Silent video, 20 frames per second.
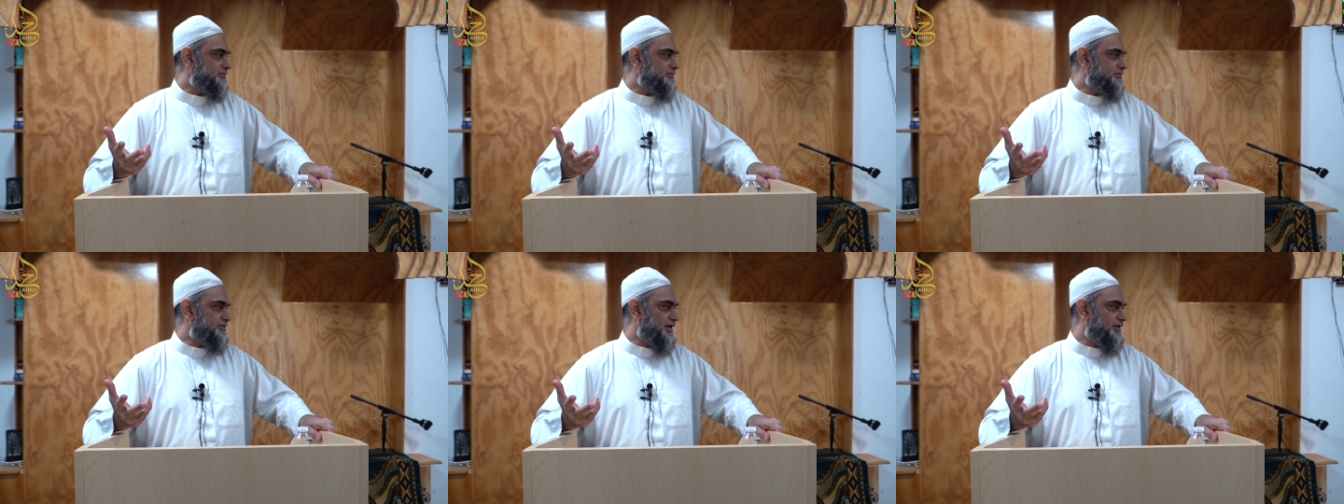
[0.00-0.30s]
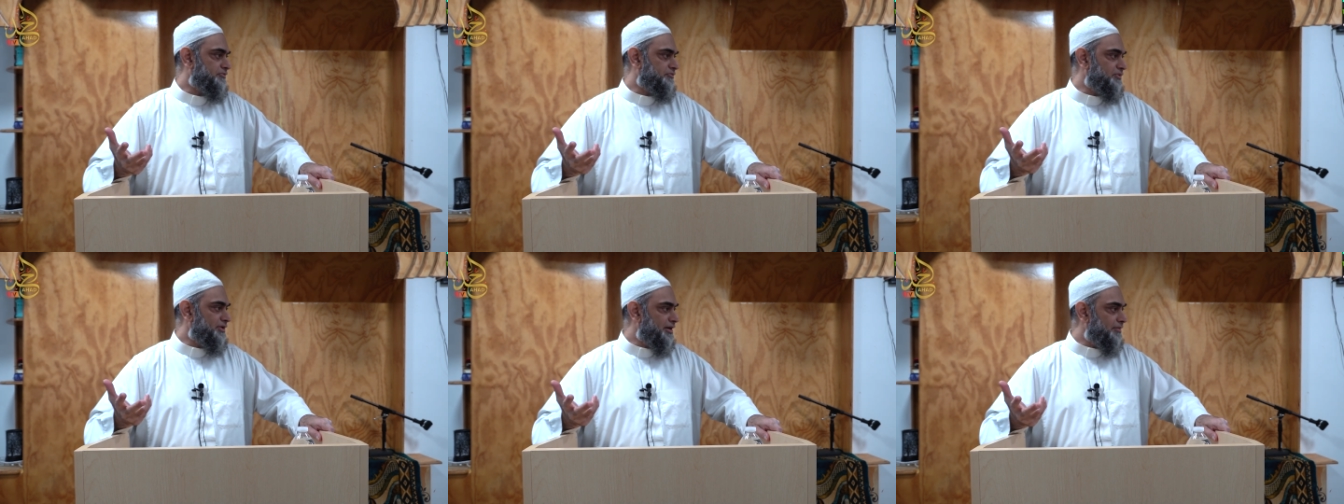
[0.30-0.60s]

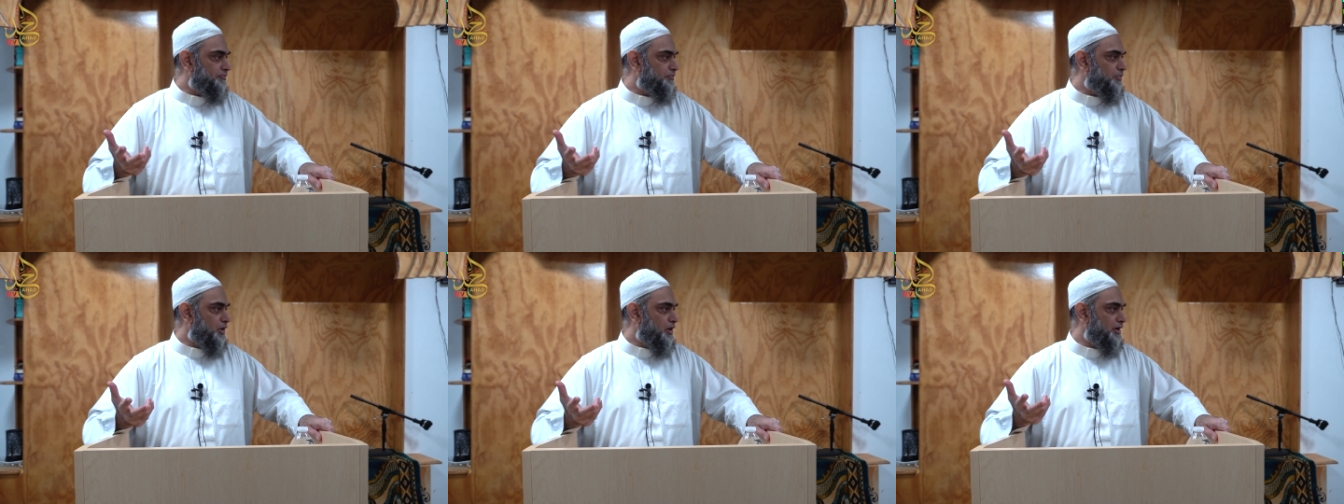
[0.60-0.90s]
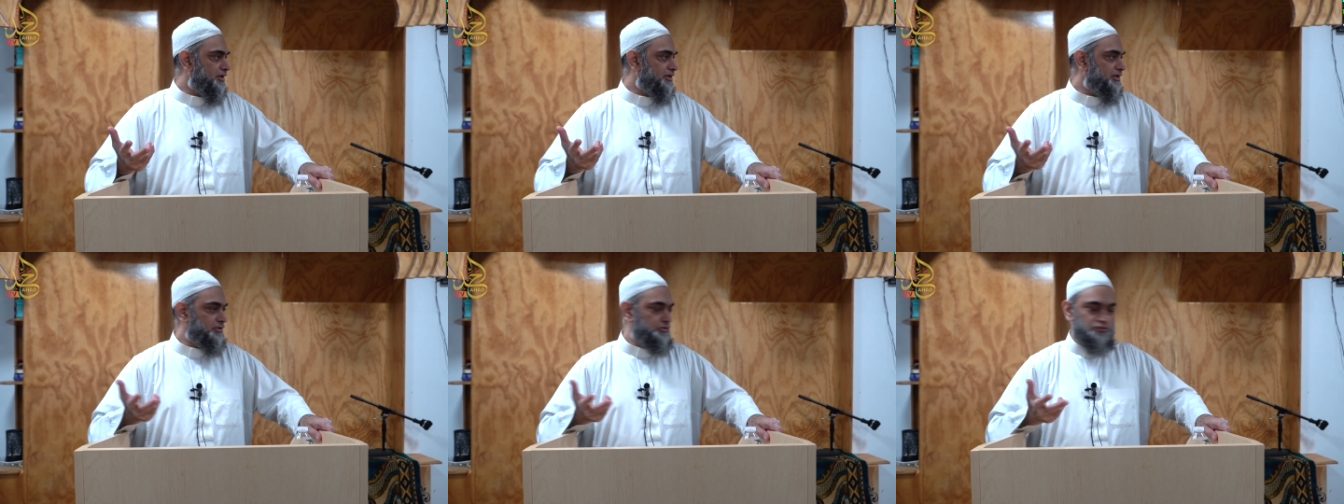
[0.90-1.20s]
that we are
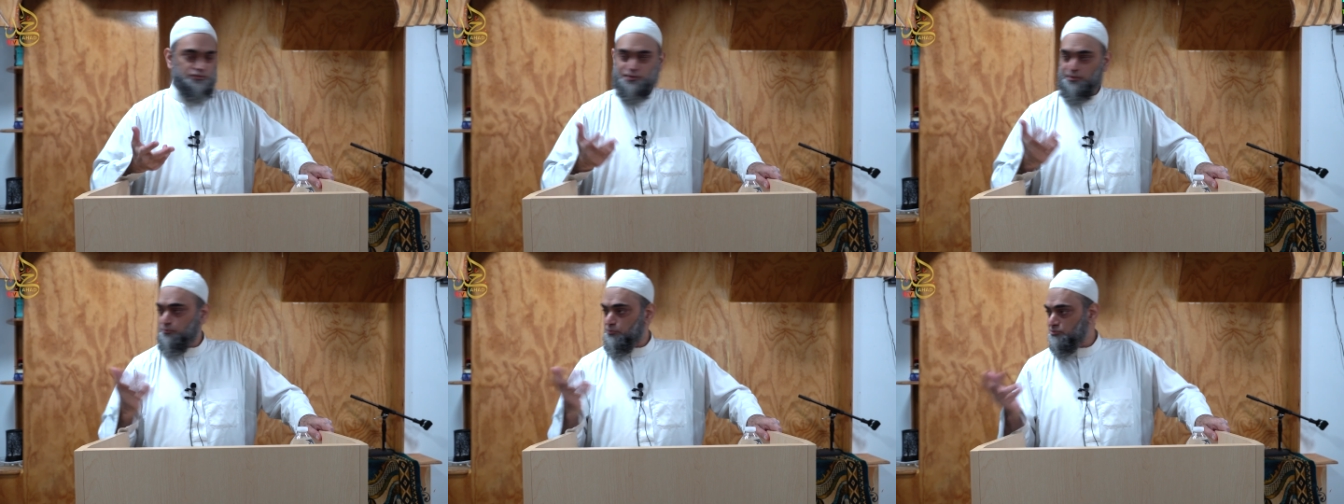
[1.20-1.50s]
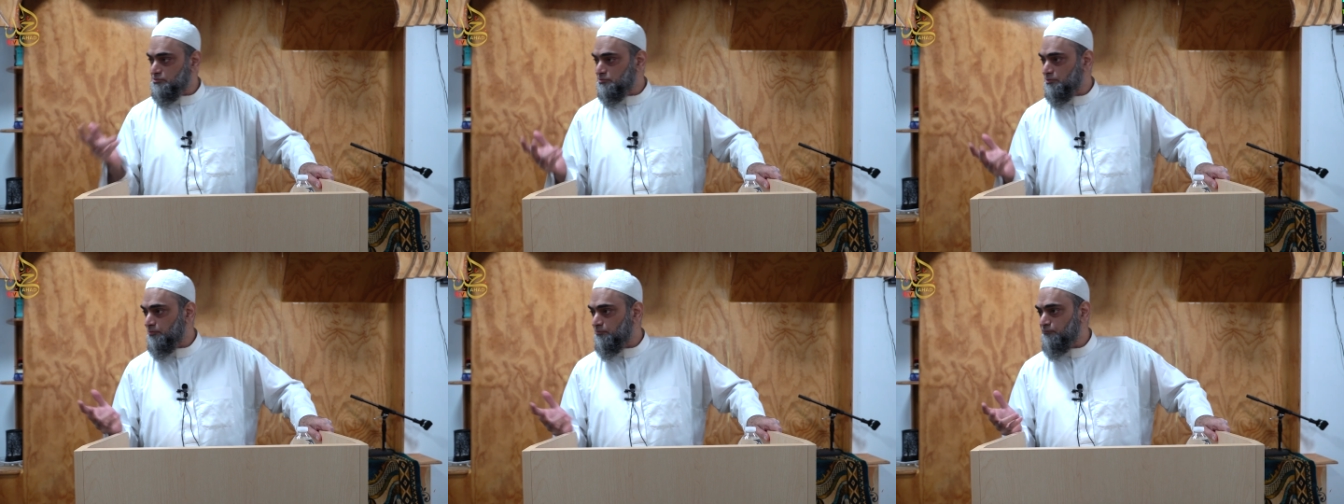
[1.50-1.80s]
born into the
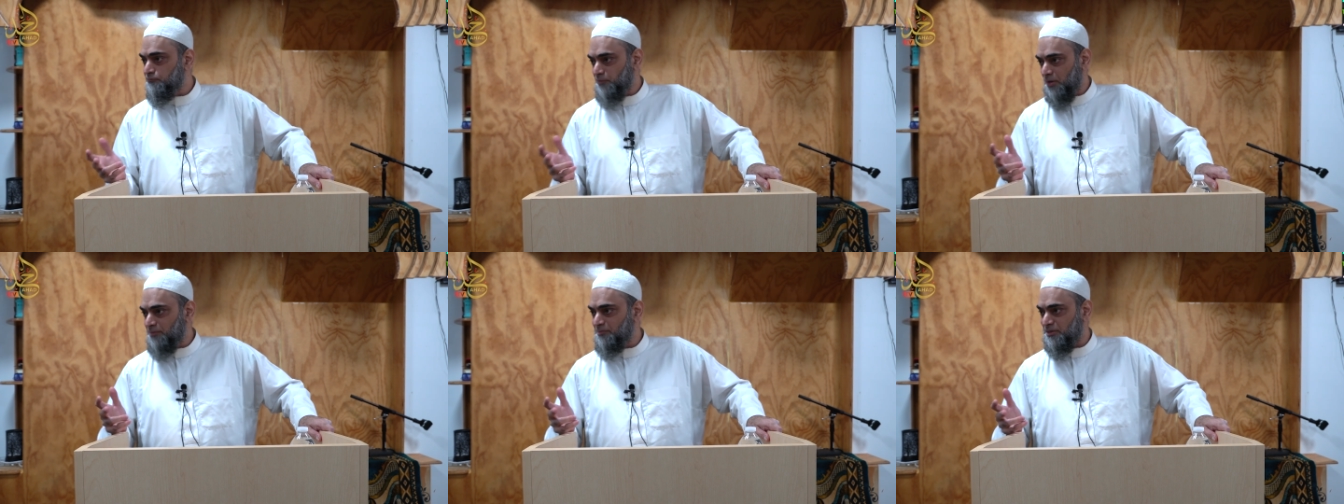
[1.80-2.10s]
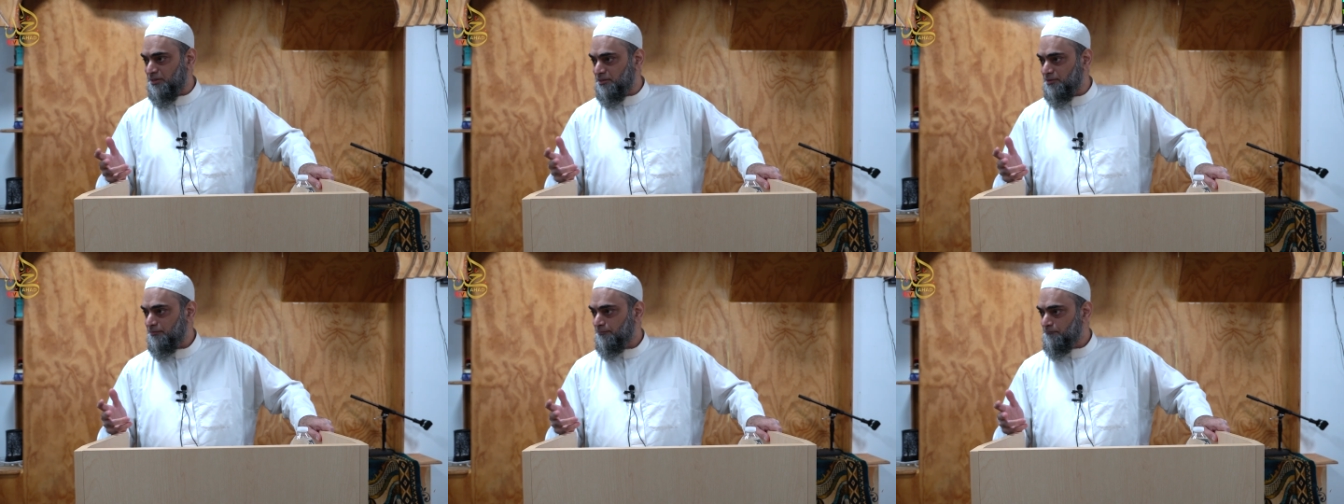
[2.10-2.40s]
Muslim
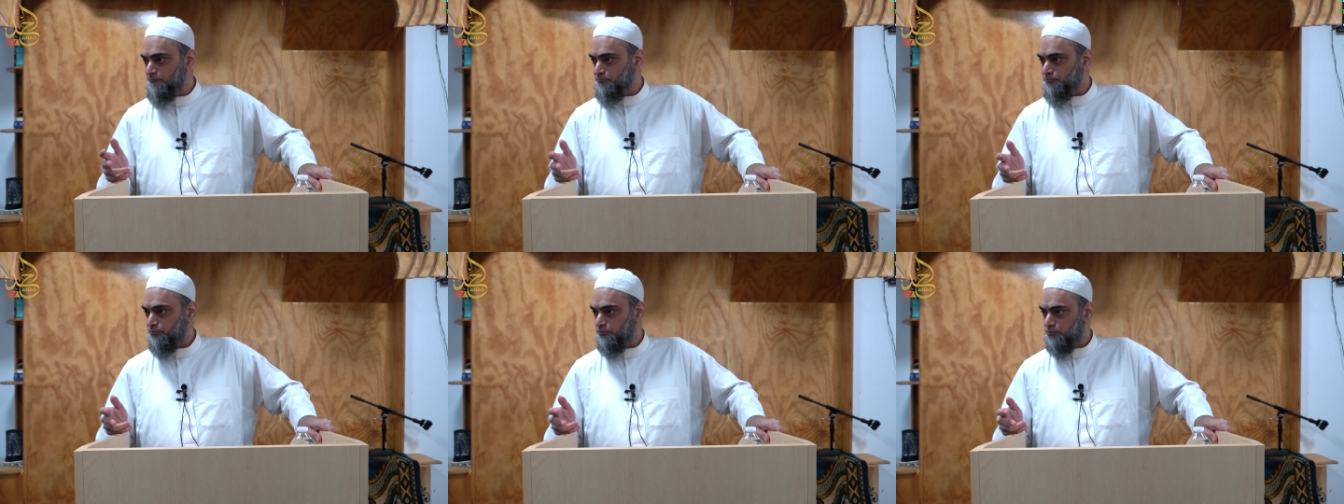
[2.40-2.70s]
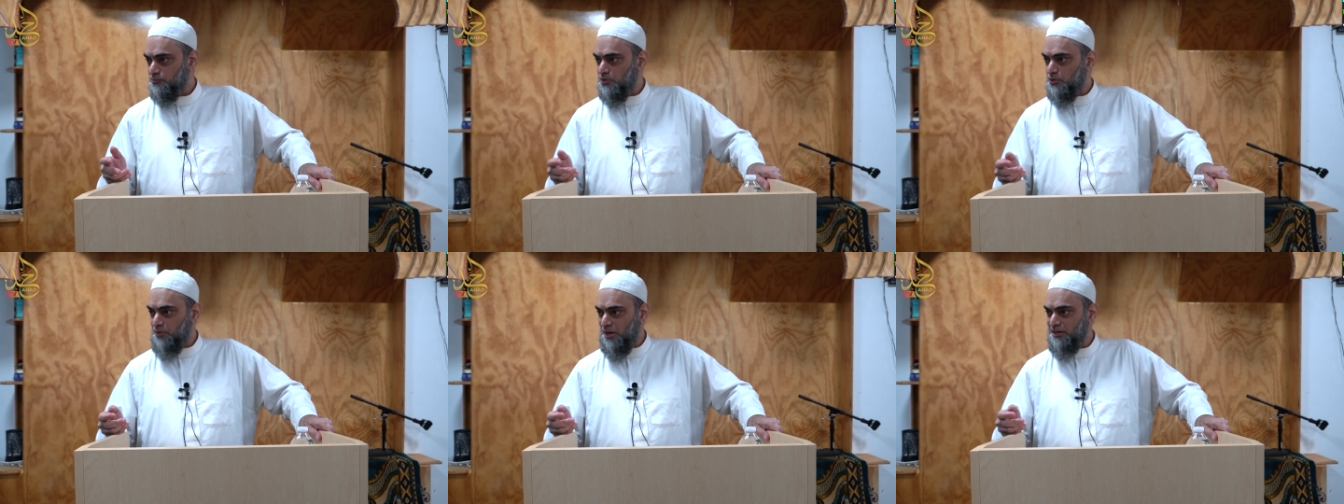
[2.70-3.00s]
family.
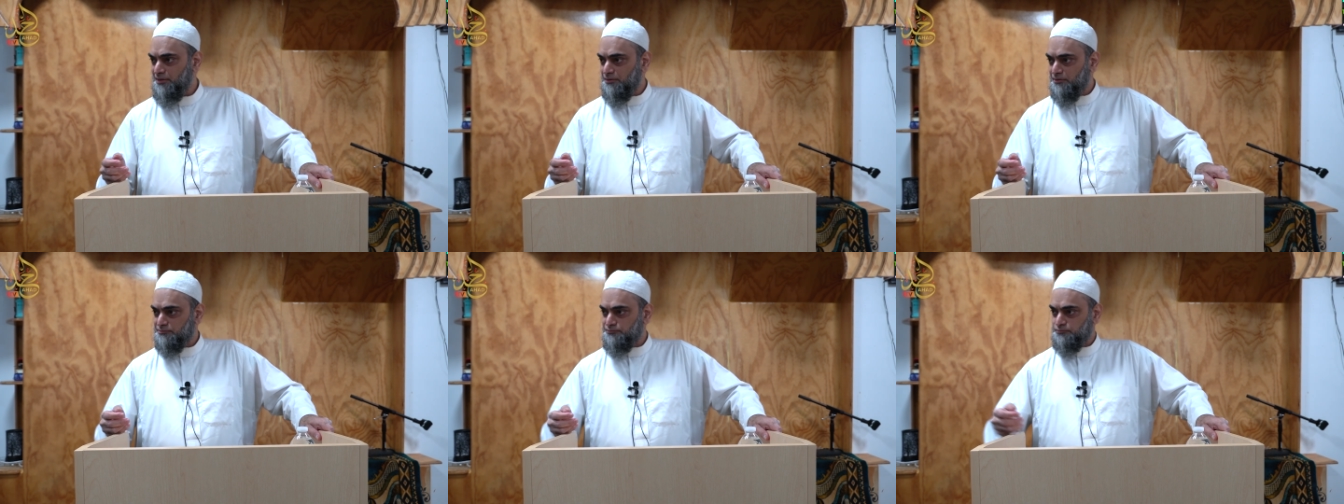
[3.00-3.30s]
Right?